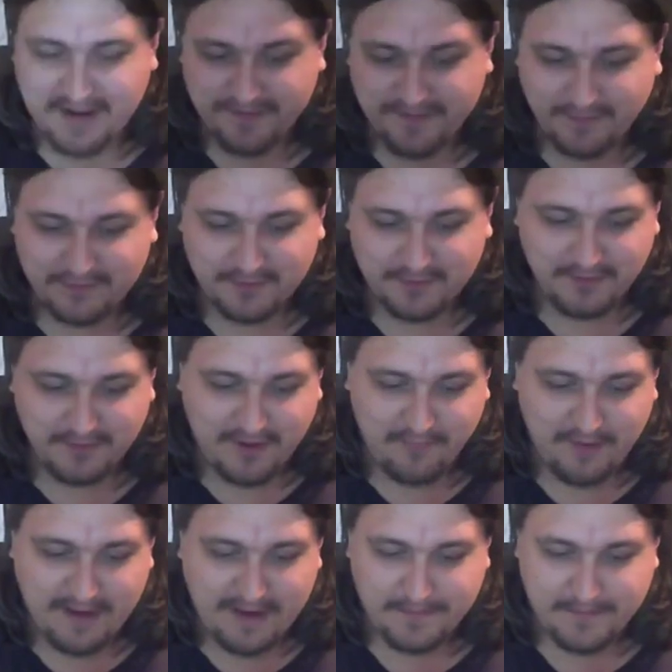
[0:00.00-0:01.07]
for not talking about
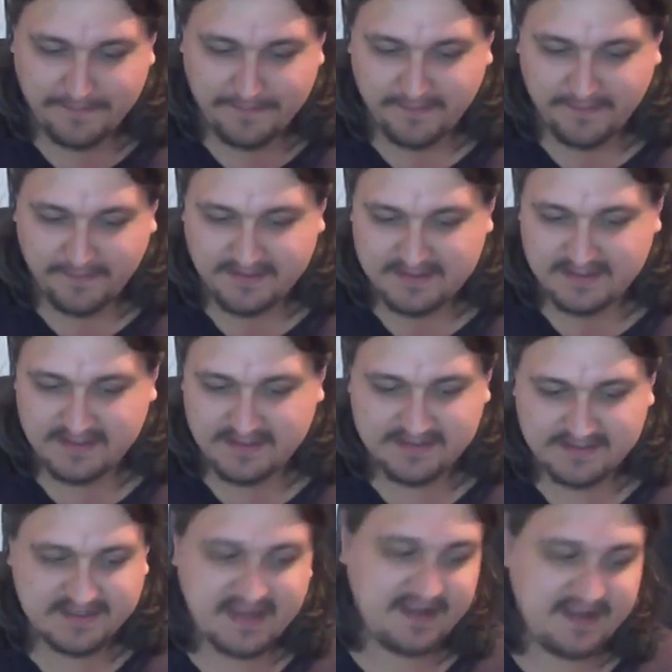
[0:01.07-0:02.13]
white people is
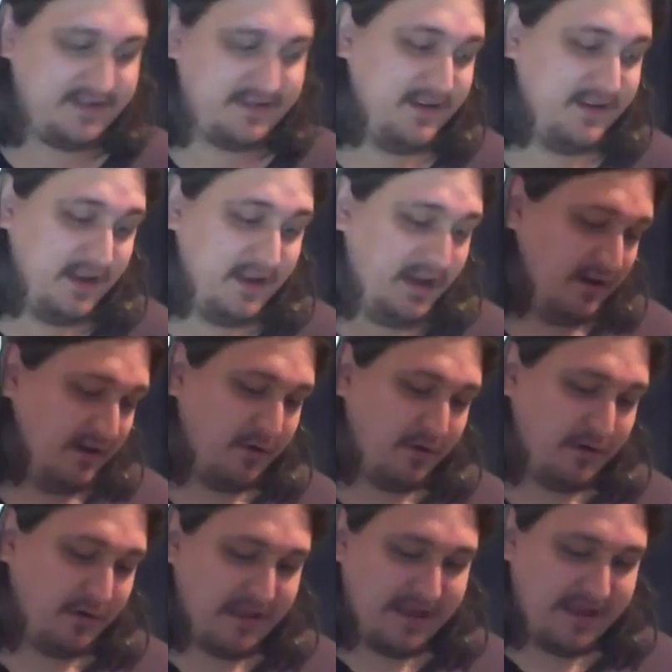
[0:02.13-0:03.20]
insane. Right.
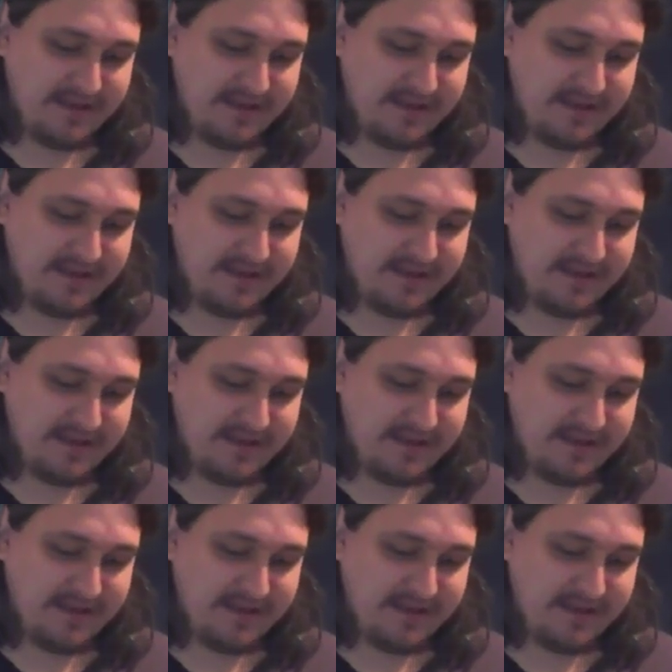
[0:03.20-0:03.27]
Or like